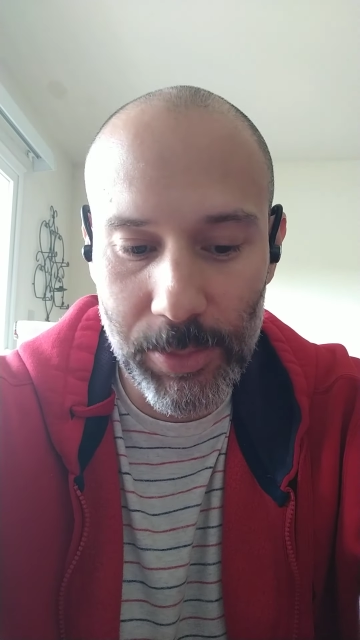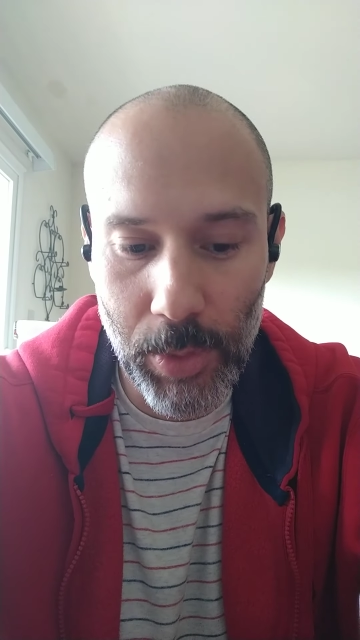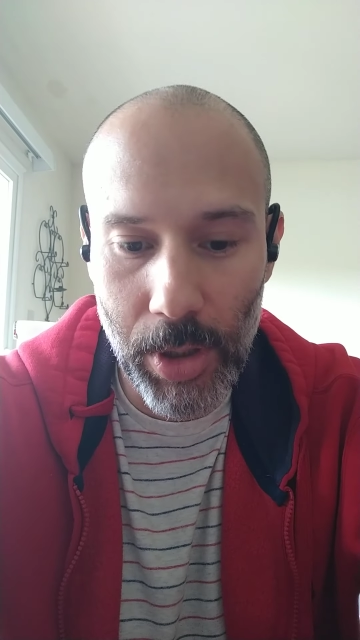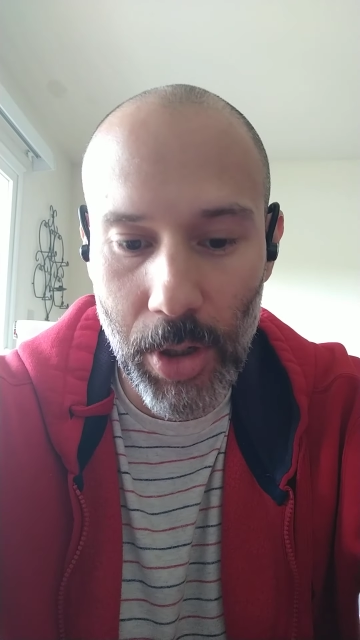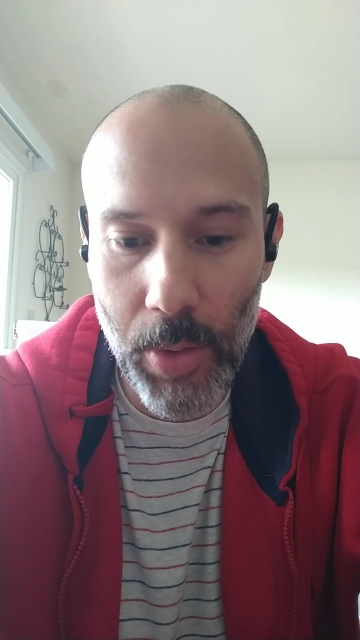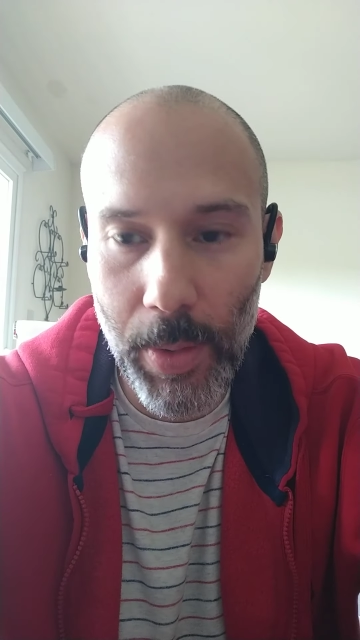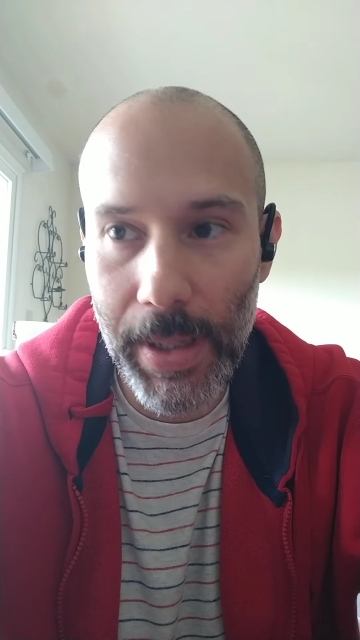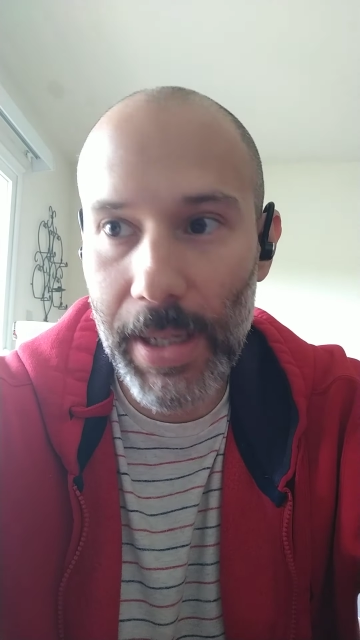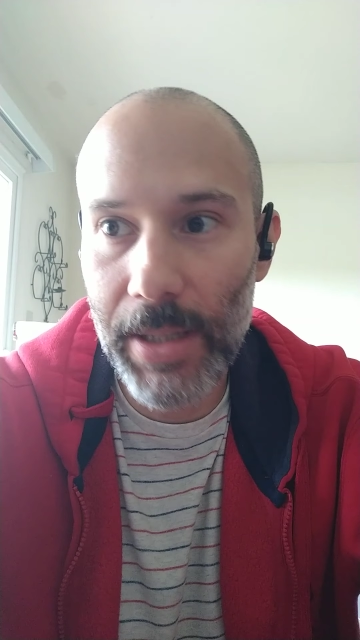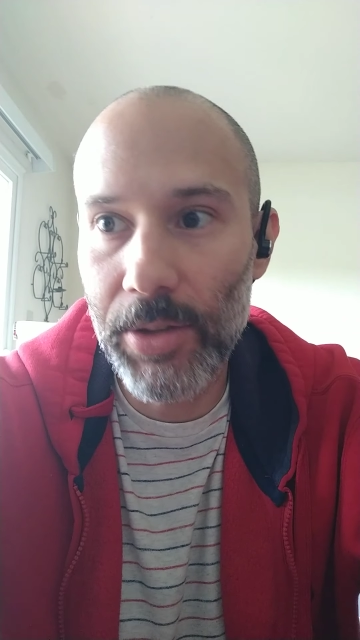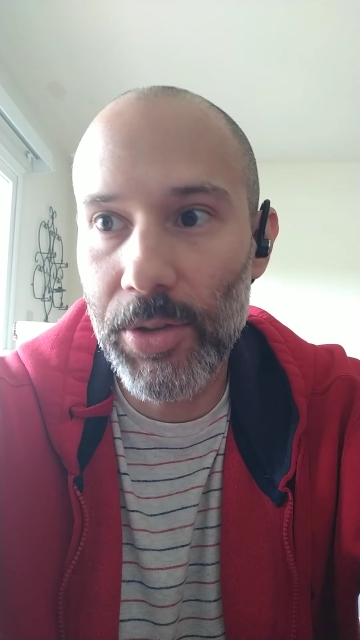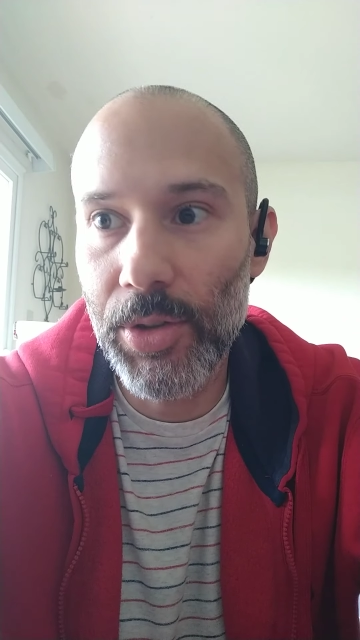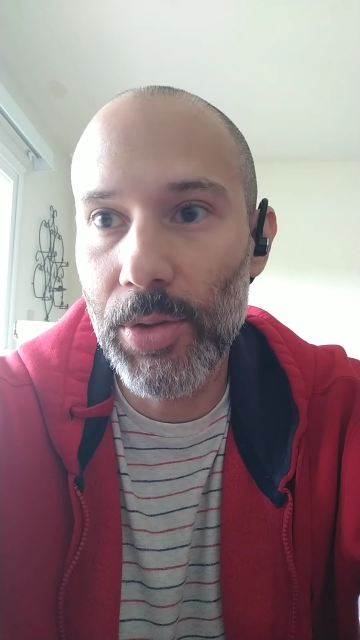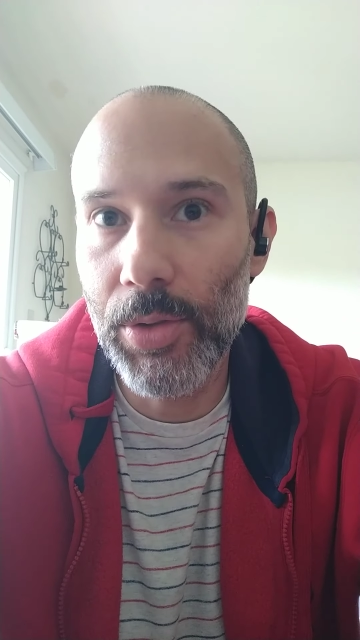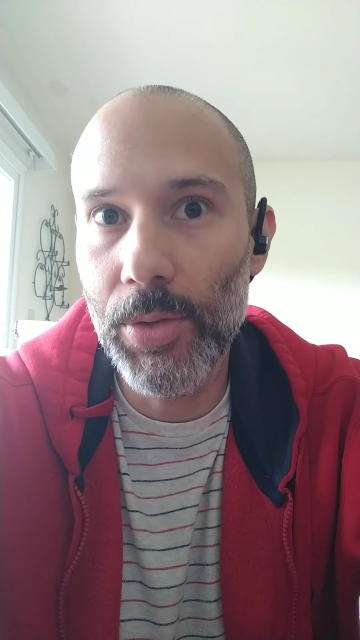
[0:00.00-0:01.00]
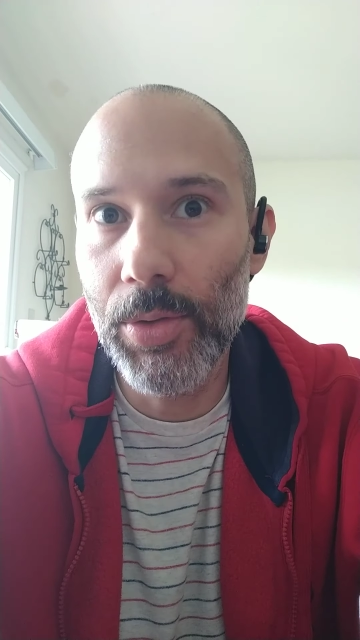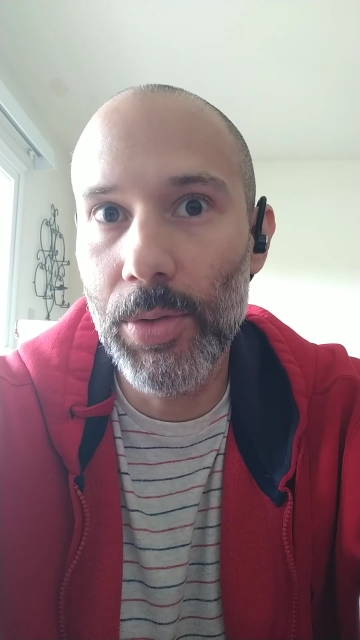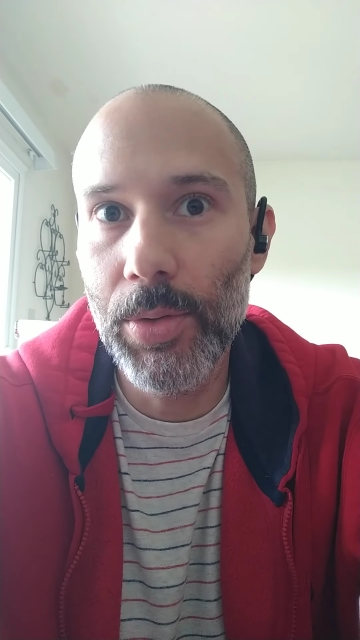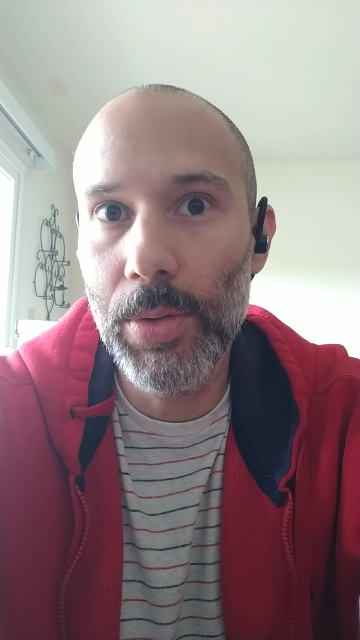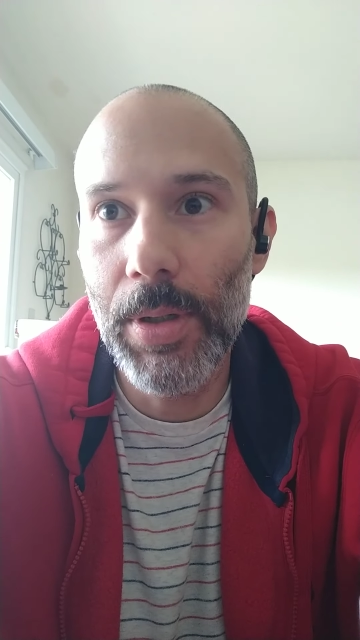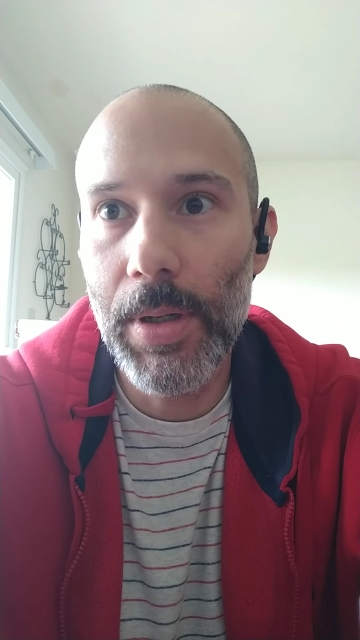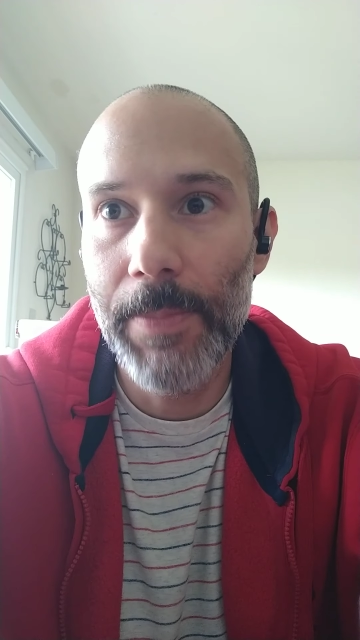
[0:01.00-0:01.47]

We're going into